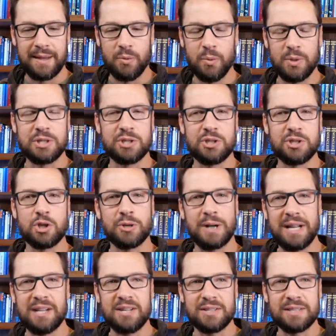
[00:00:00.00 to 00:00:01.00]
which is to
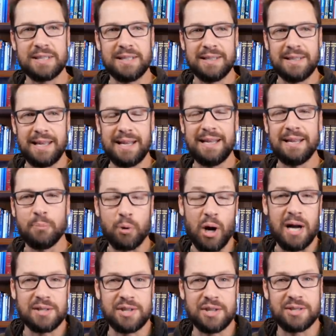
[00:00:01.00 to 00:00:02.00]
try to just get in the
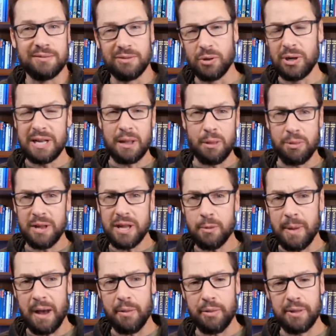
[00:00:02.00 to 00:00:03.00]
process of learning to think
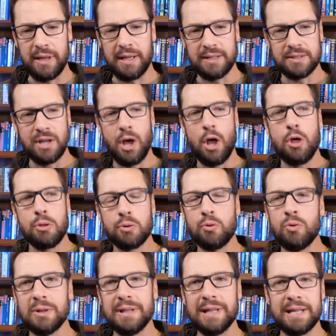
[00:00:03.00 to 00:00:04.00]
about things
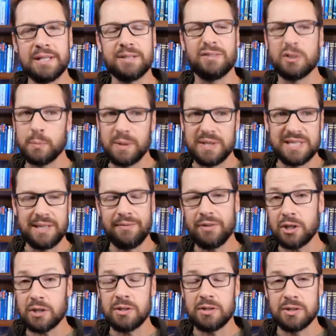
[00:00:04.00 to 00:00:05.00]
through the lens of
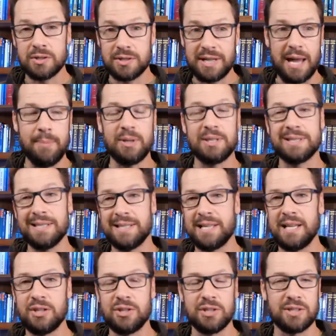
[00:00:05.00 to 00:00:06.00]
specific statements and
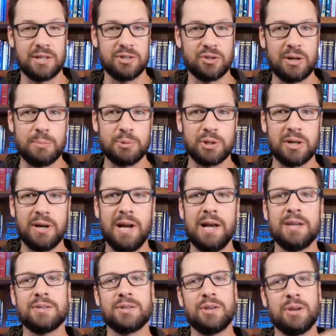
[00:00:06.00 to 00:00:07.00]
teachings in scripture
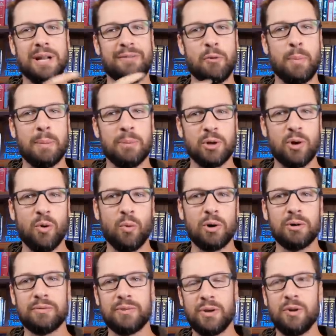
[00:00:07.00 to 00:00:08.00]
so you can have a biblical
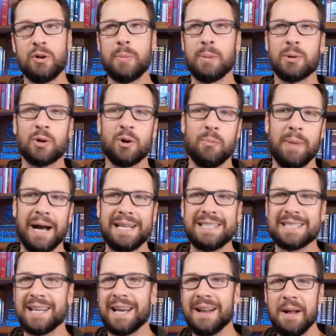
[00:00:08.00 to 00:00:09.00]
worldview and a biblical
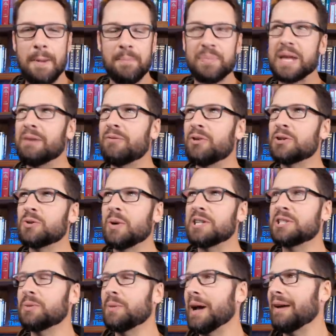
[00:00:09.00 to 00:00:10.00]
mindset. First
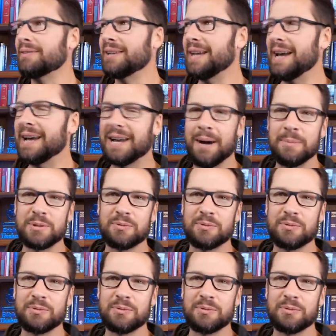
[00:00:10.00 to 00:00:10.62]
question we have today comes